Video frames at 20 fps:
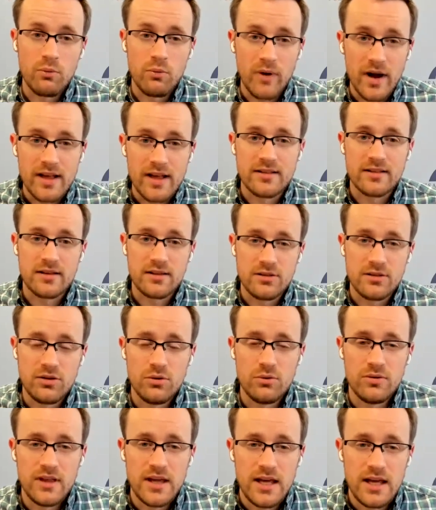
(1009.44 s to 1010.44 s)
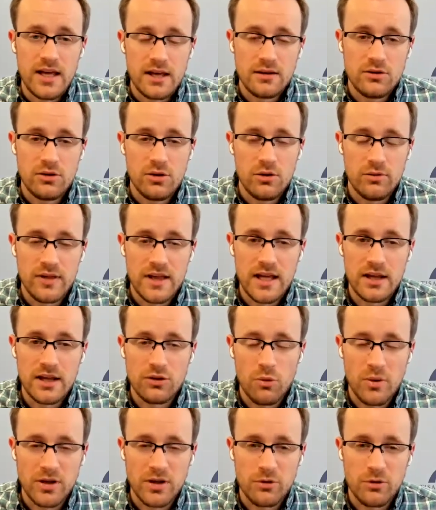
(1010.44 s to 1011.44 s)
risk to the
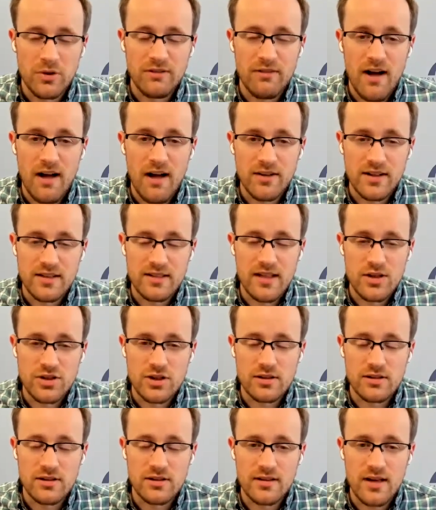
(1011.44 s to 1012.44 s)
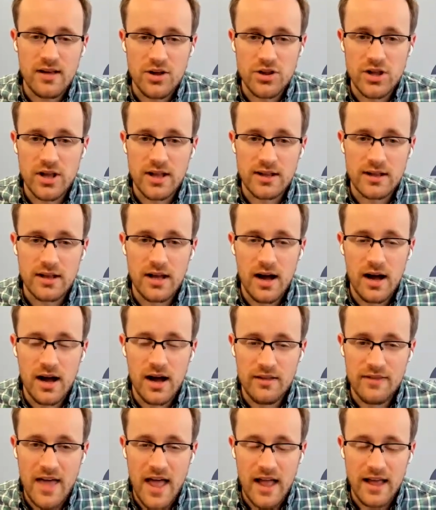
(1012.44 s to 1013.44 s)
2025 extension discussion
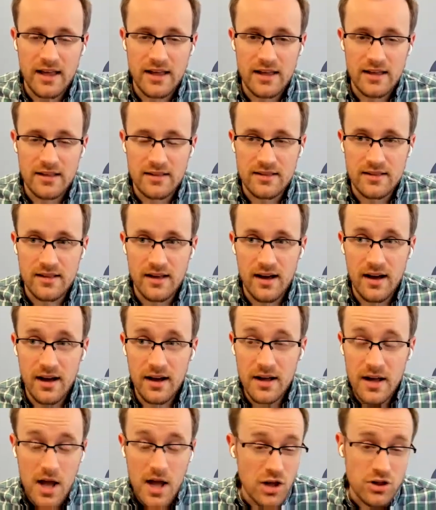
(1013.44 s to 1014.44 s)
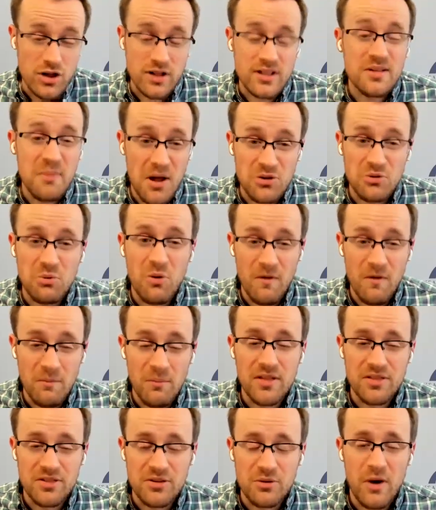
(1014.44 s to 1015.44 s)
that is just about 12
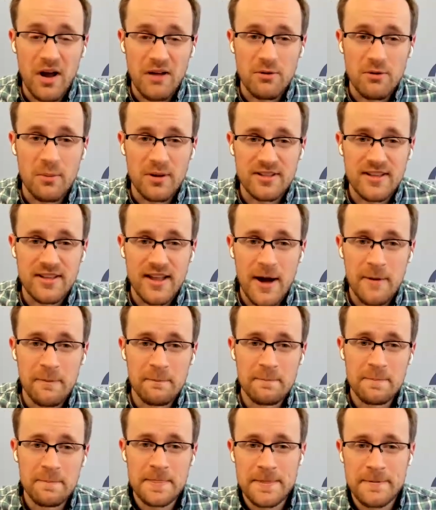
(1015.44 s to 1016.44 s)
months away from us now.